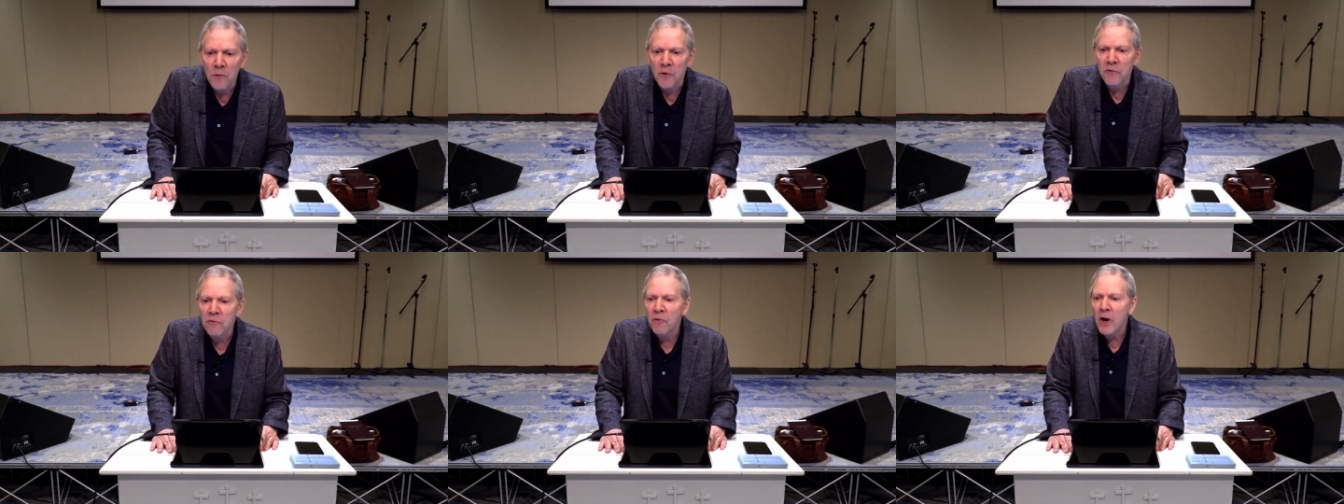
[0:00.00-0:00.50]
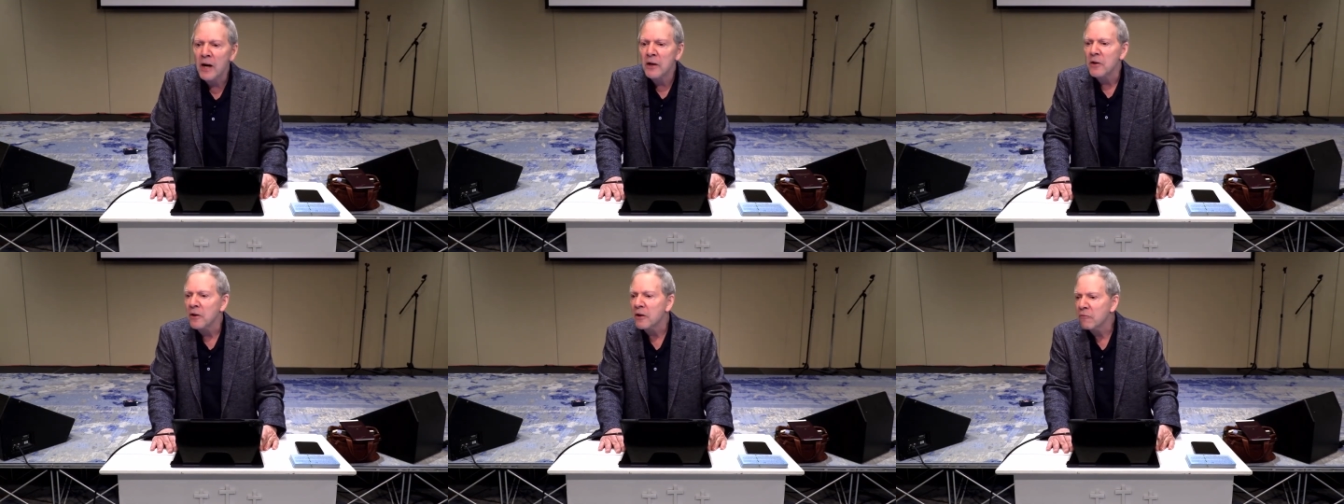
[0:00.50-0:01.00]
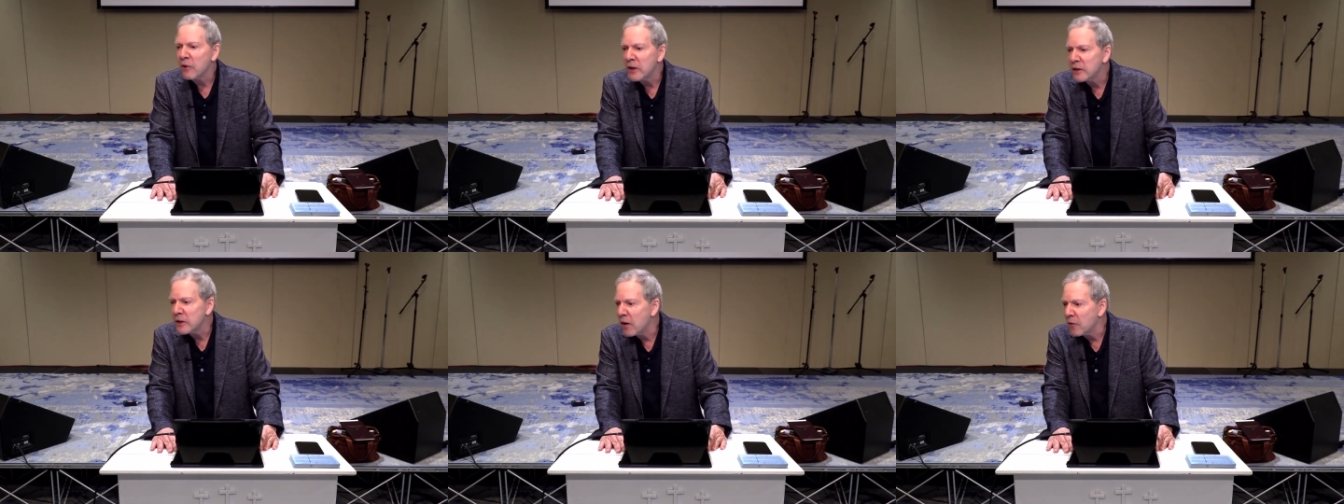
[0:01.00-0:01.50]
or trying to
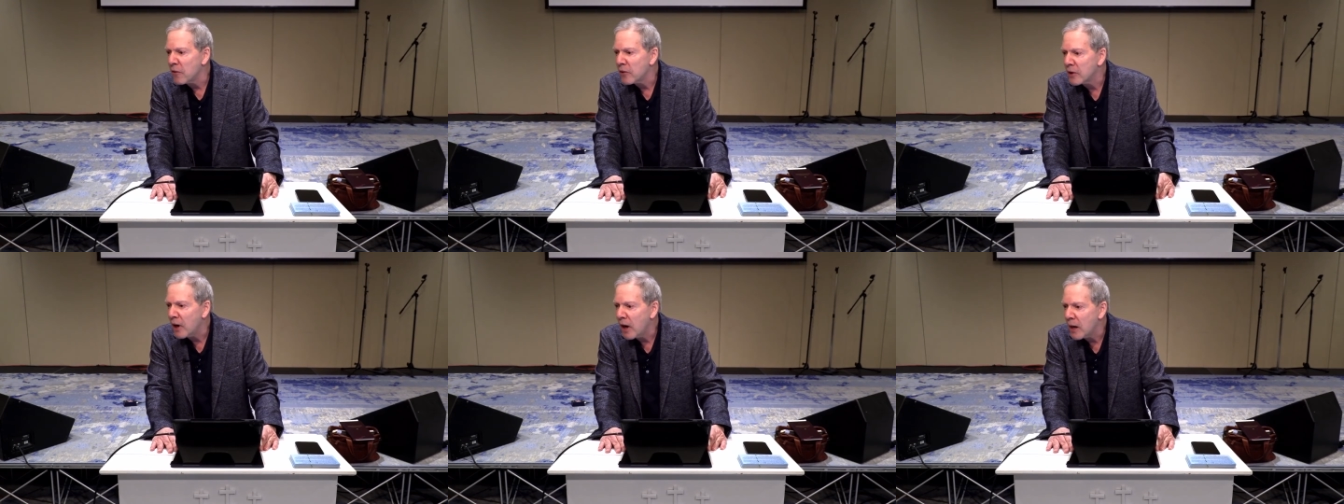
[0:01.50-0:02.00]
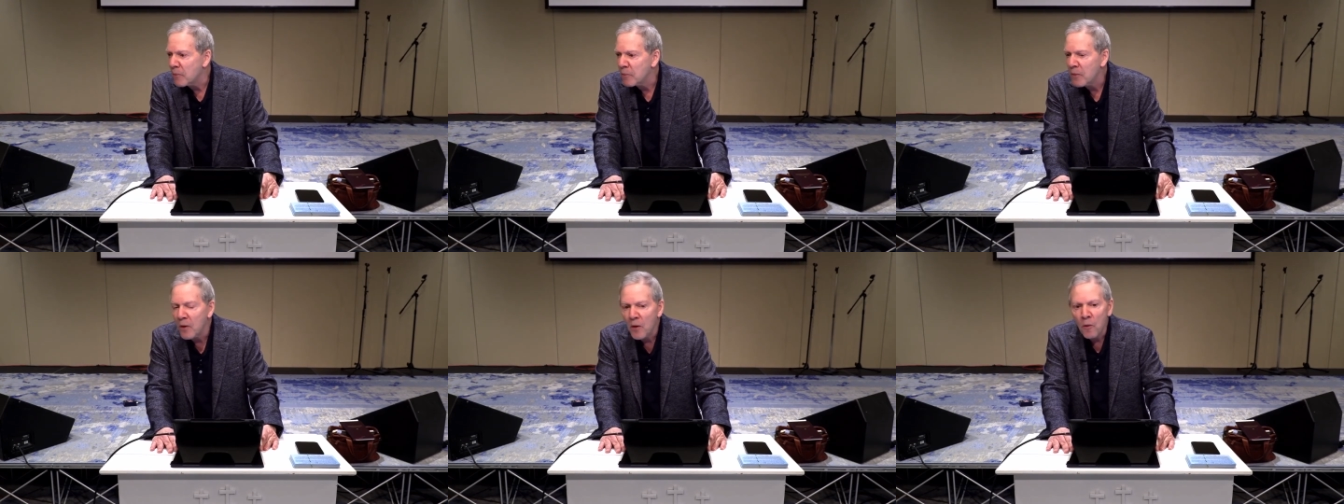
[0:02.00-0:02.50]
stretch out our time